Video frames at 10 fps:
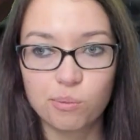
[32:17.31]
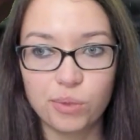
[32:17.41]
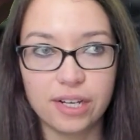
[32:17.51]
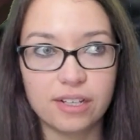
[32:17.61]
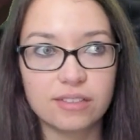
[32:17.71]

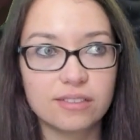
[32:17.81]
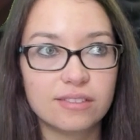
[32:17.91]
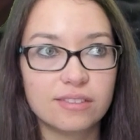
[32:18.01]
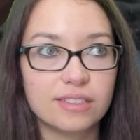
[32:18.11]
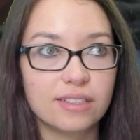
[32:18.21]
But
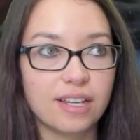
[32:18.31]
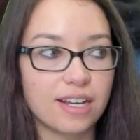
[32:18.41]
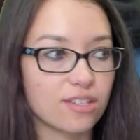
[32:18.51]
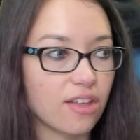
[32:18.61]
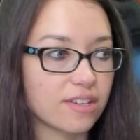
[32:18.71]
then I
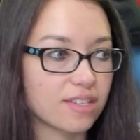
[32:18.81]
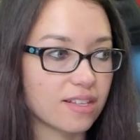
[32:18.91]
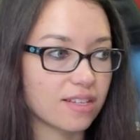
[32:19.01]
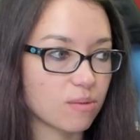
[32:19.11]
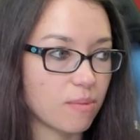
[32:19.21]
saw that it said
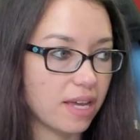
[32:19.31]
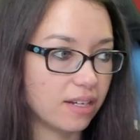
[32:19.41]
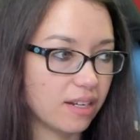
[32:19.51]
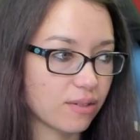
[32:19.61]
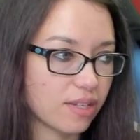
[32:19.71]
6 mana,
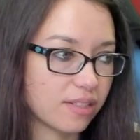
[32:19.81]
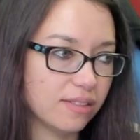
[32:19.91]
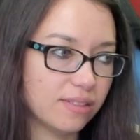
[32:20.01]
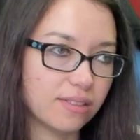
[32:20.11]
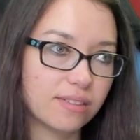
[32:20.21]
and I was like,
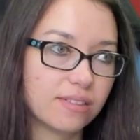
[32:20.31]
ugh.